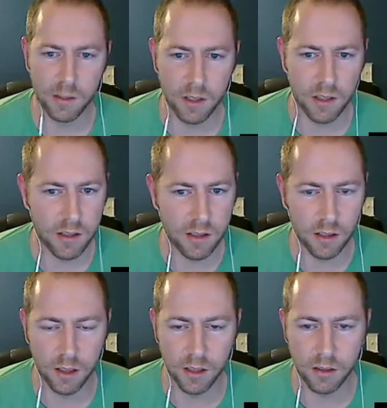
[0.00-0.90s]
distill
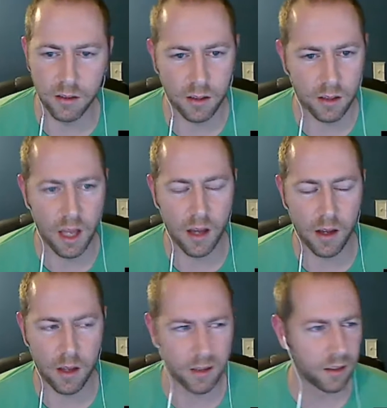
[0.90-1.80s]
it a lot.
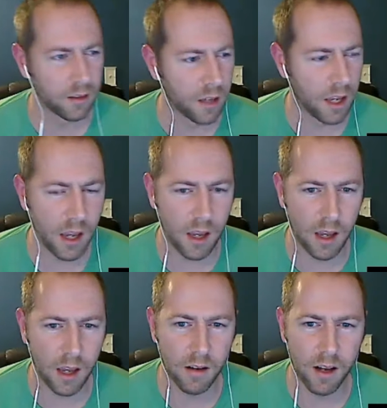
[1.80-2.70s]
I think the
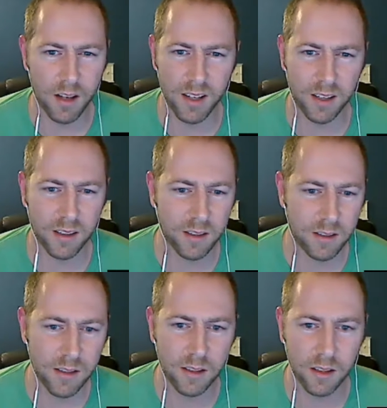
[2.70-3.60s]
Adirondack
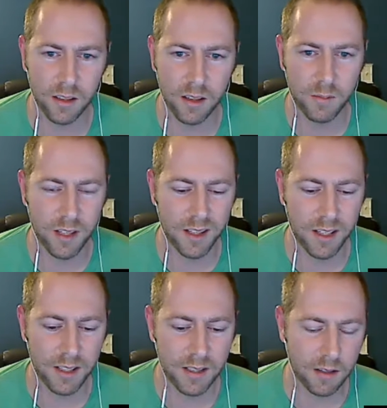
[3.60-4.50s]
Distilling Company, they
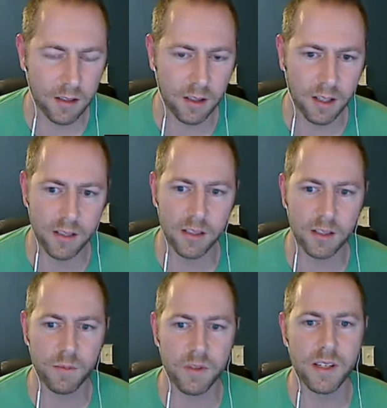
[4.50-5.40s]
get down to like
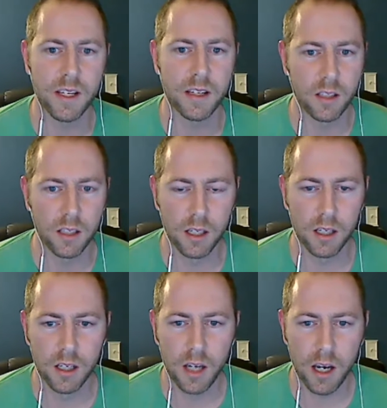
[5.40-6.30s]
6%,
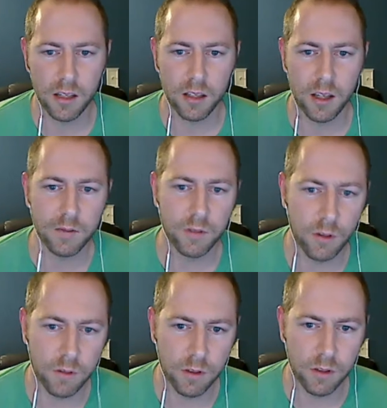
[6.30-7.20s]
I think, left
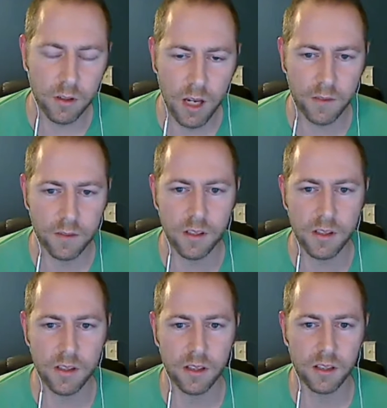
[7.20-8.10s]
over after
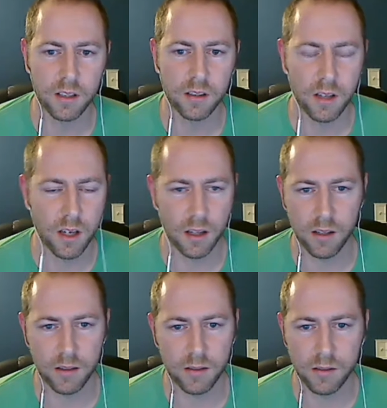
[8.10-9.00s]
distilling.
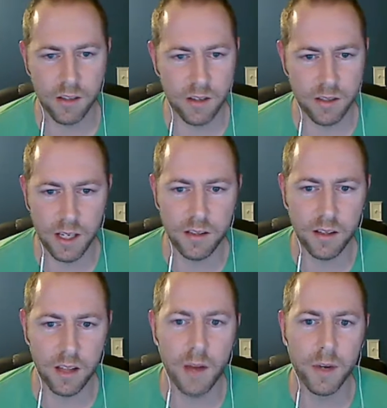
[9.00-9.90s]
It just tastes a
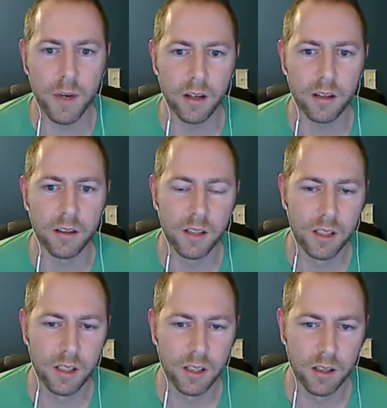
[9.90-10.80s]
lot better
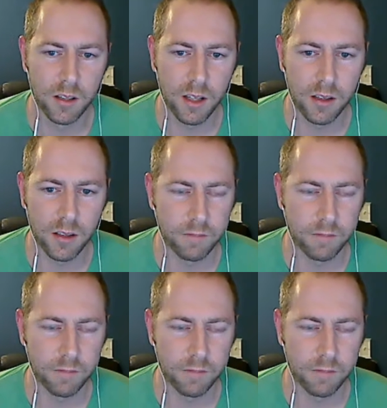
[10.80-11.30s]
than the